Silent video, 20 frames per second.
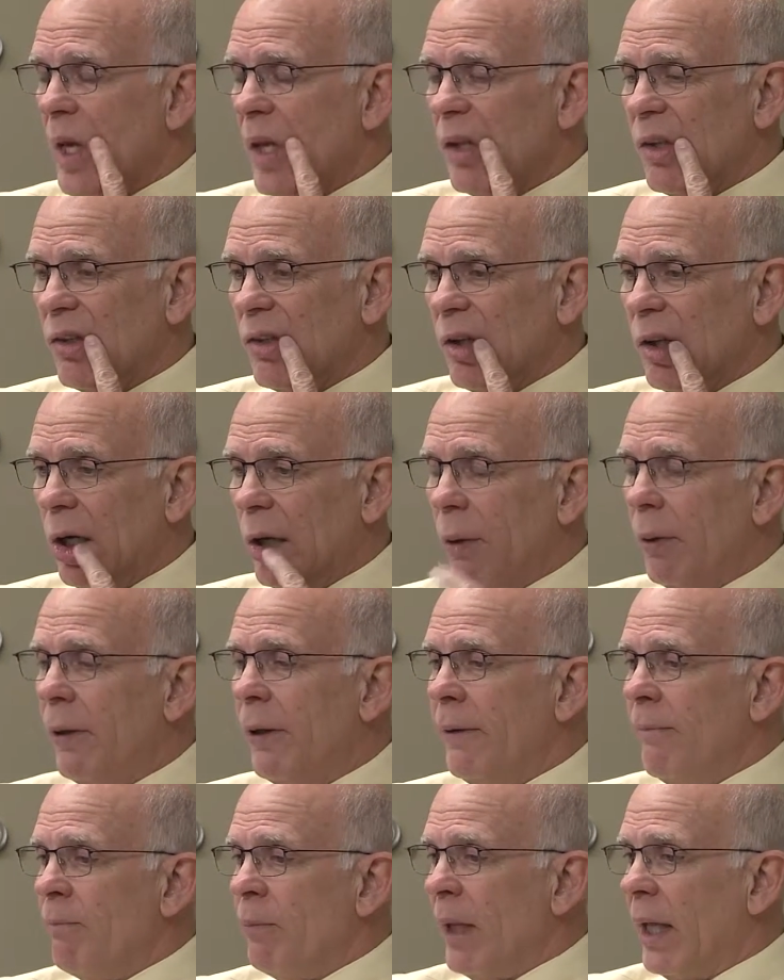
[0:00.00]
And so
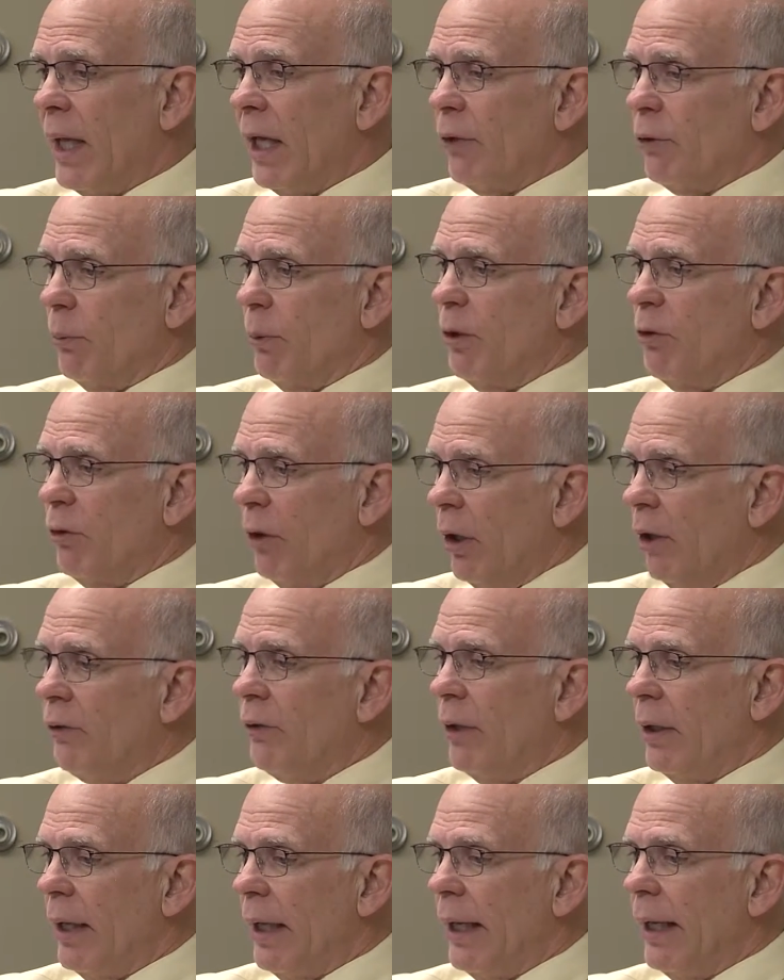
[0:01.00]
as a
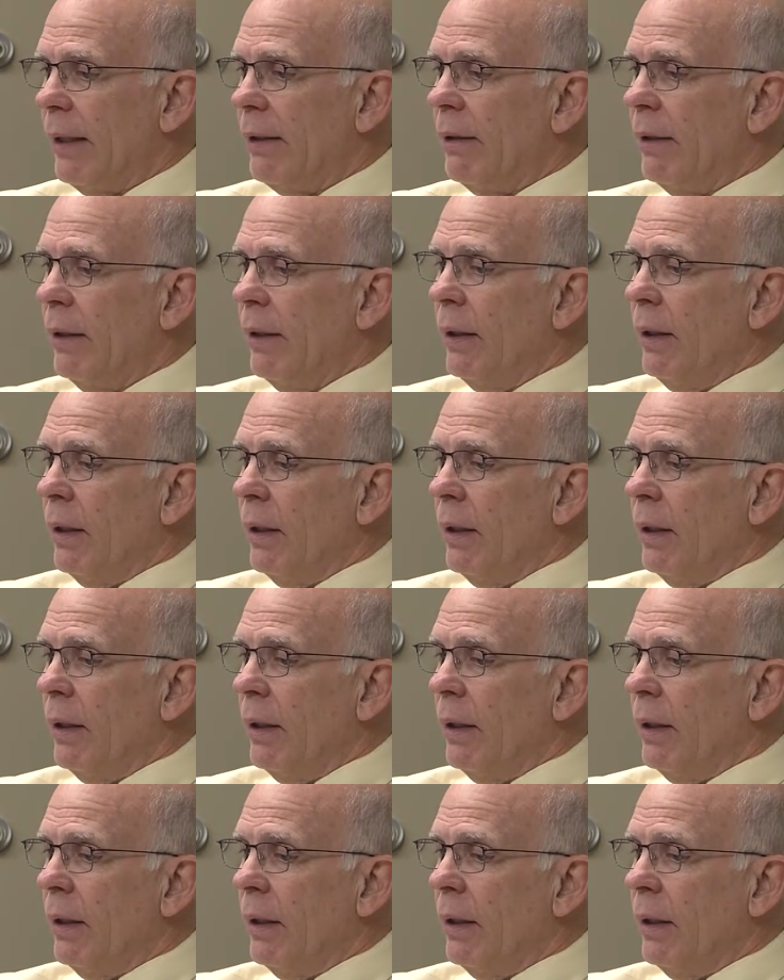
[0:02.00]
result of that,